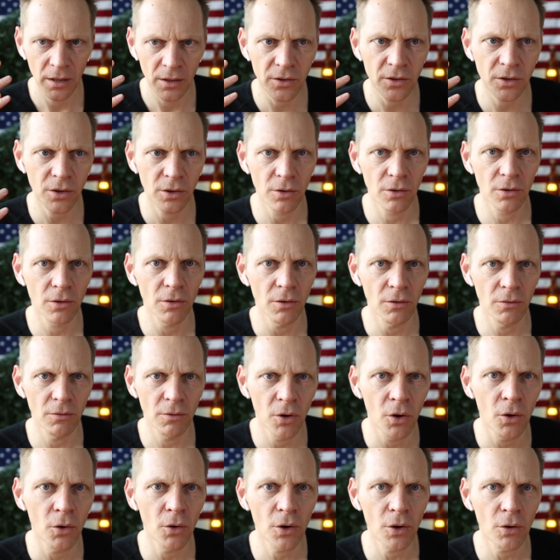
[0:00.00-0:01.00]
to
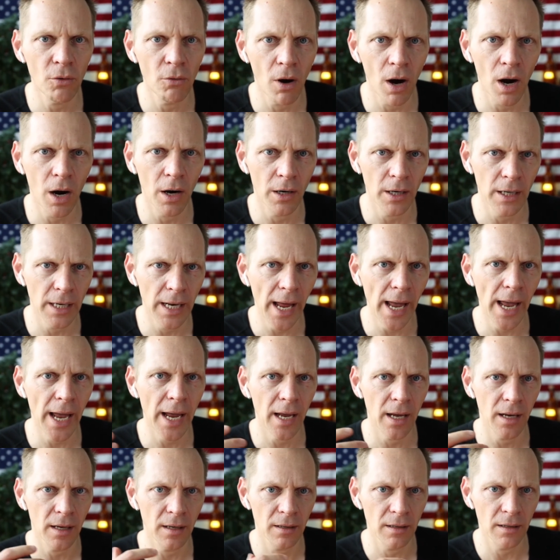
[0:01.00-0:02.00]
who you are
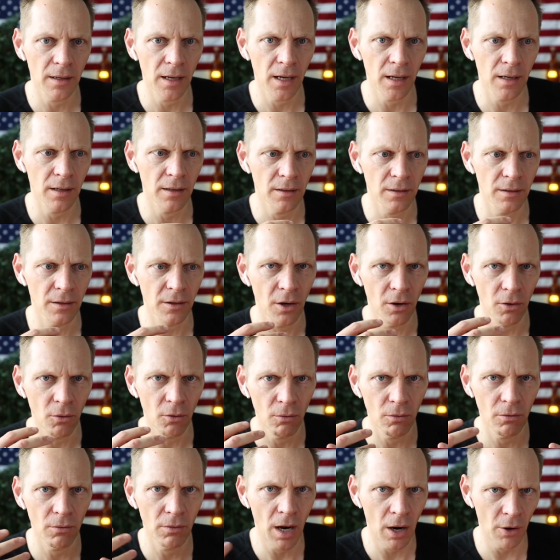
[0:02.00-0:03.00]
today and and you
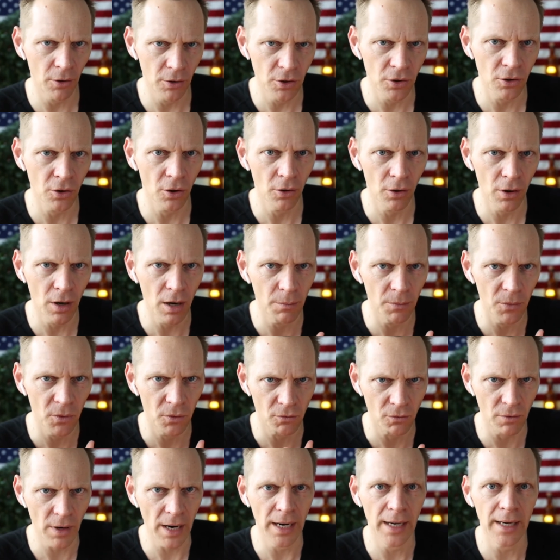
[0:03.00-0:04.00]
know how you're showing up
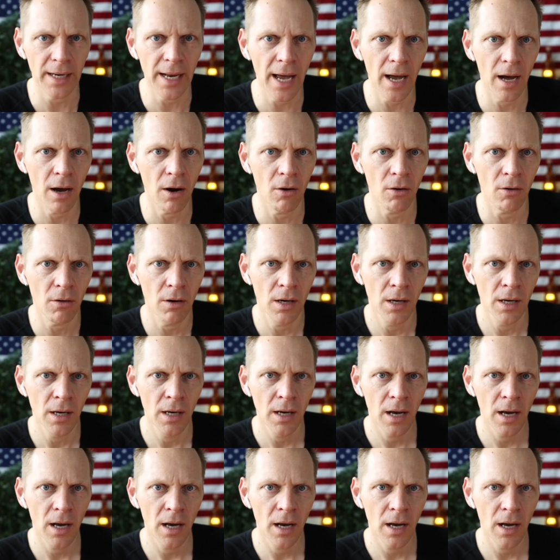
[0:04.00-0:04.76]
right now